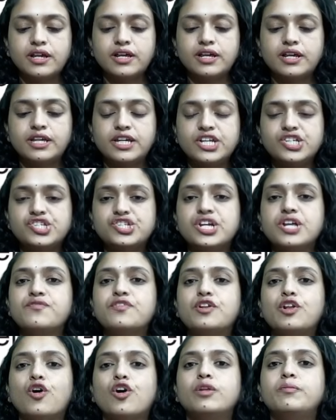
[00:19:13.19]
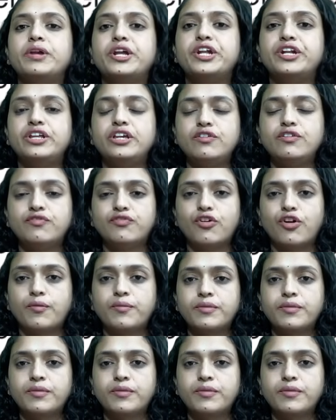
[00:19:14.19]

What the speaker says: E-chain will all be deformed